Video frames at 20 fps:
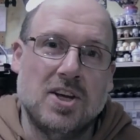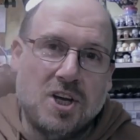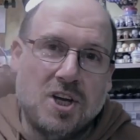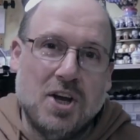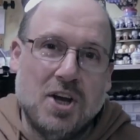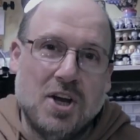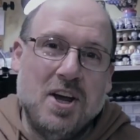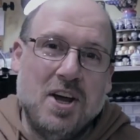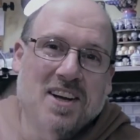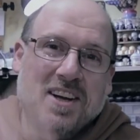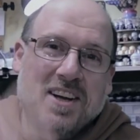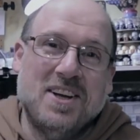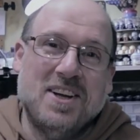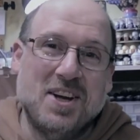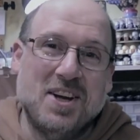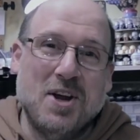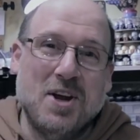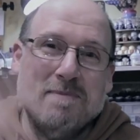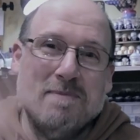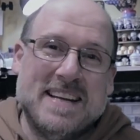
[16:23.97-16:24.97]

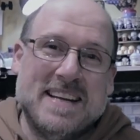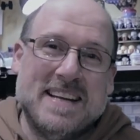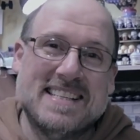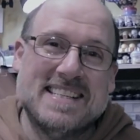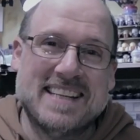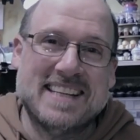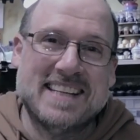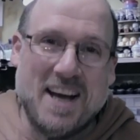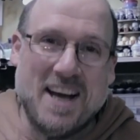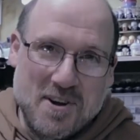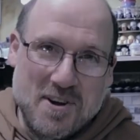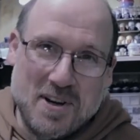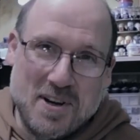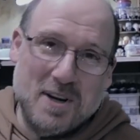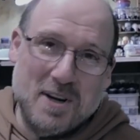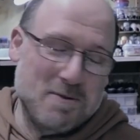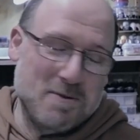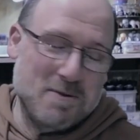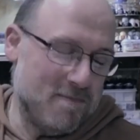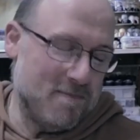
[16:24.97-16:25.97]
Humies go
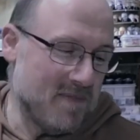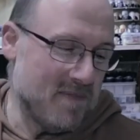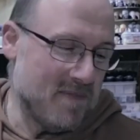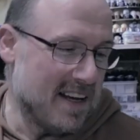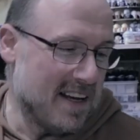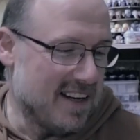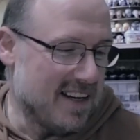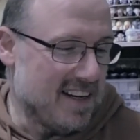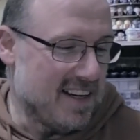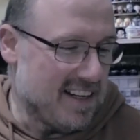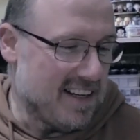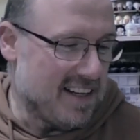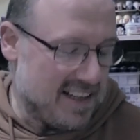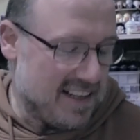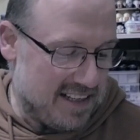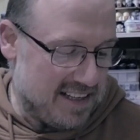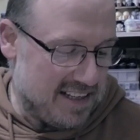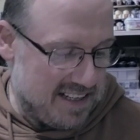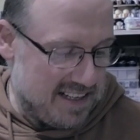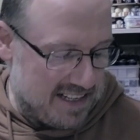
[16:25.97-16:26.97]
home
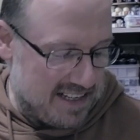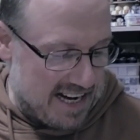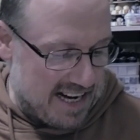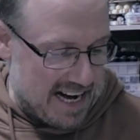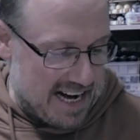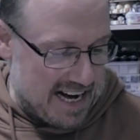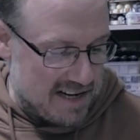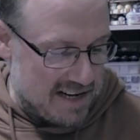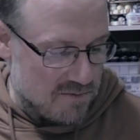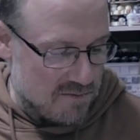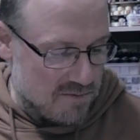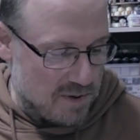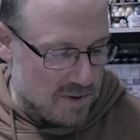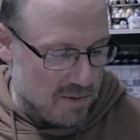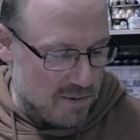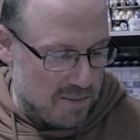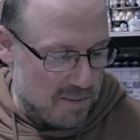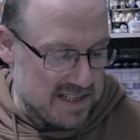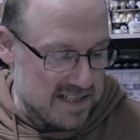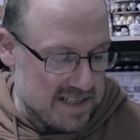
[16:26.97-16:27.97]
uh, and we
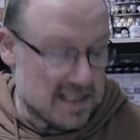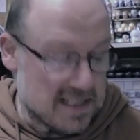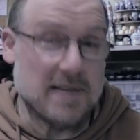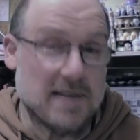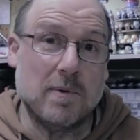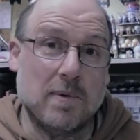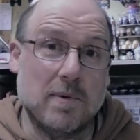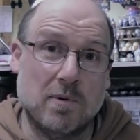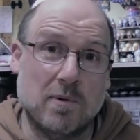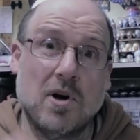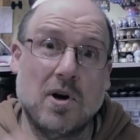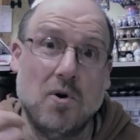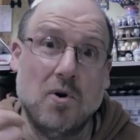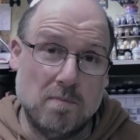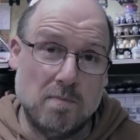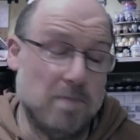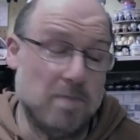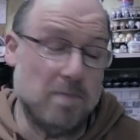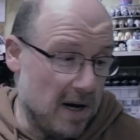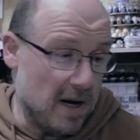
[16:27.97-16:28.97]
were basically we were
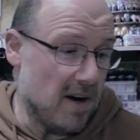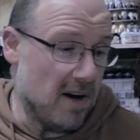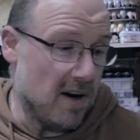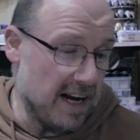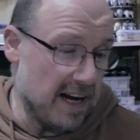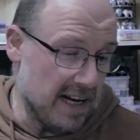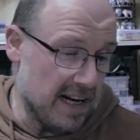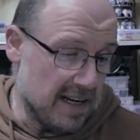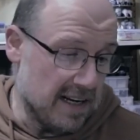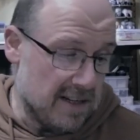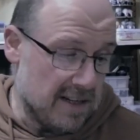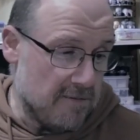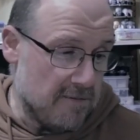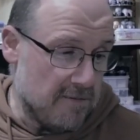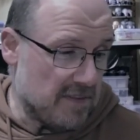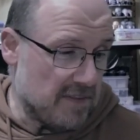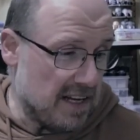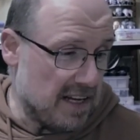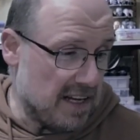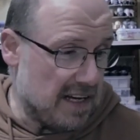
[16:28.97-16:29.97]
caught by
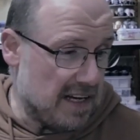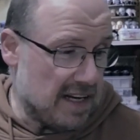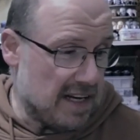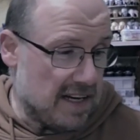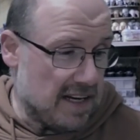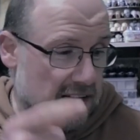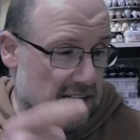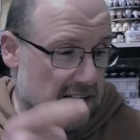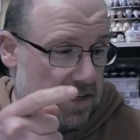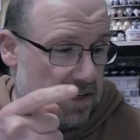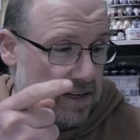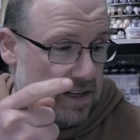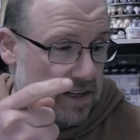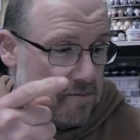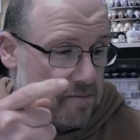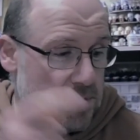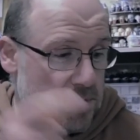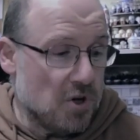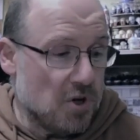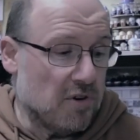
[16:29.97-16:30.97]
uh, uh a
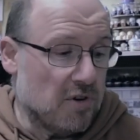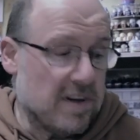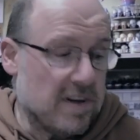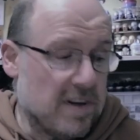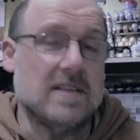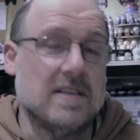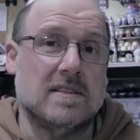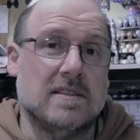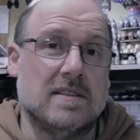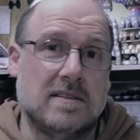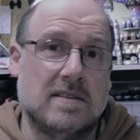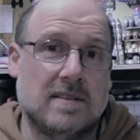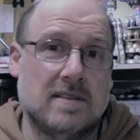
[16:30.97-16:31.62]
Murian